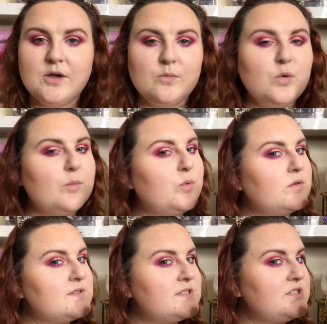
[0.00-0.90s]
What
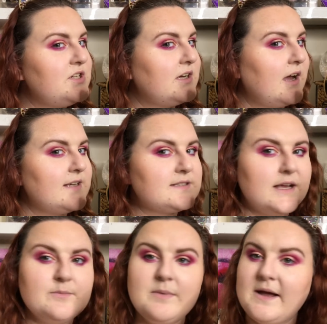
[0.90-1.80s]
bronzer do you guys
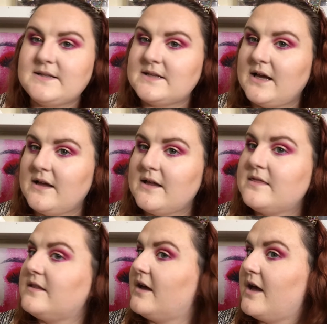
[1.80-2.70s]
like better?
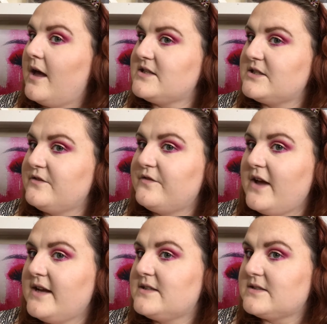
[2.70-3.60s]
The Too
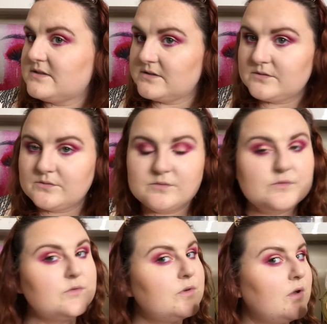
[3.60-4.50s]
Faced
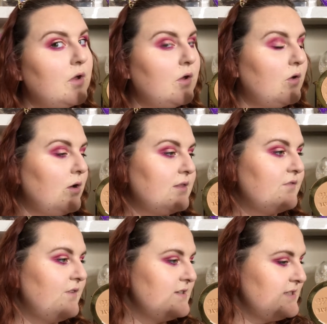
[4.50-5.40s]
or
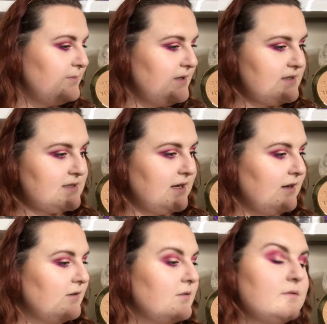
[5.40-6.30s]
the Fenty
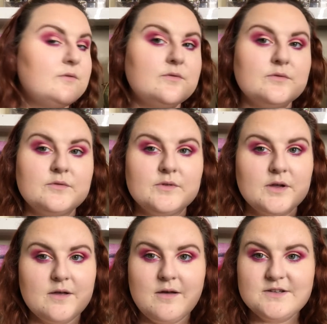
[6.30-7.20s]
Beauty?
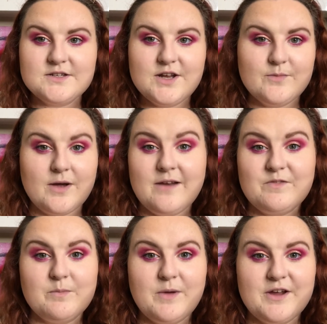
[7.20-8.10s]
Don't know, I
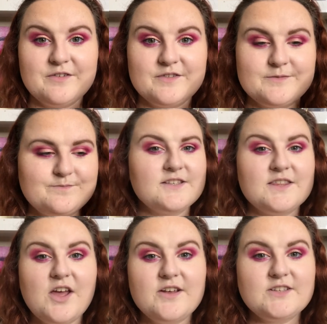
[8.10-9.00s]
love them both. So
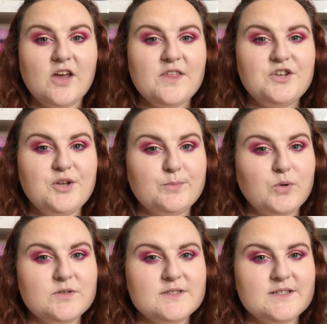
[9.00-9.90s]
those are the new
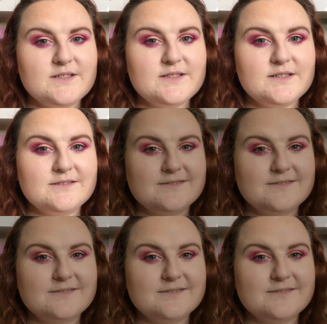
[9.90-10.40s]
bronzers.